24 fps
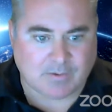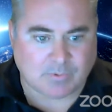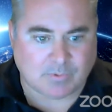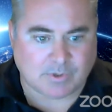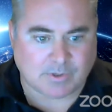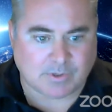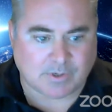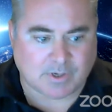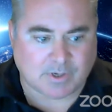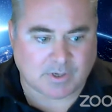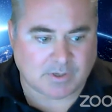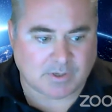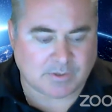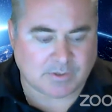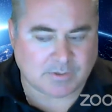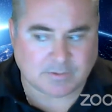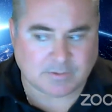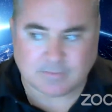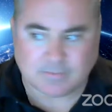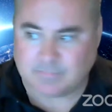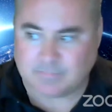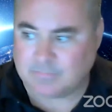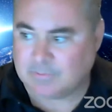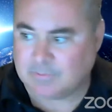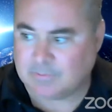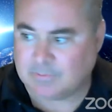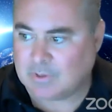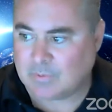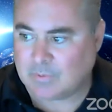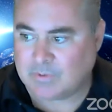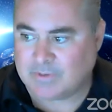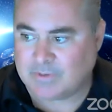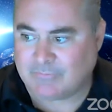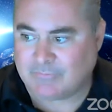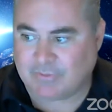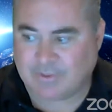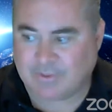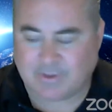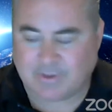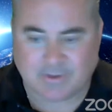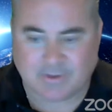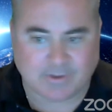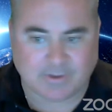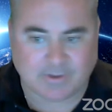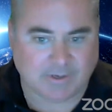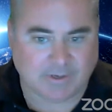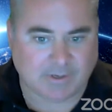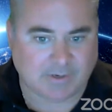We're loading
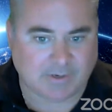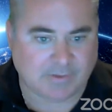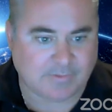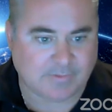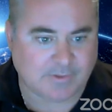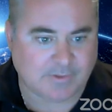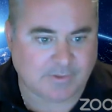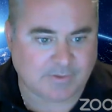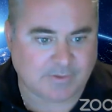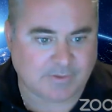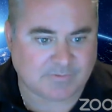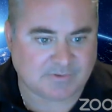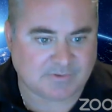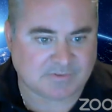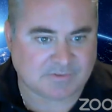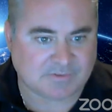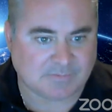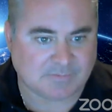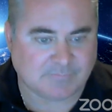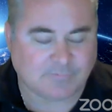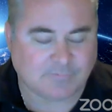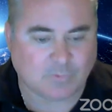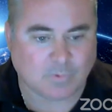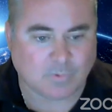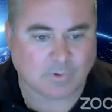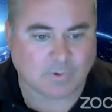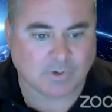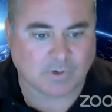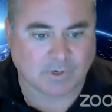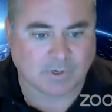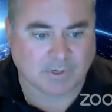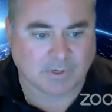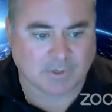everything in the system for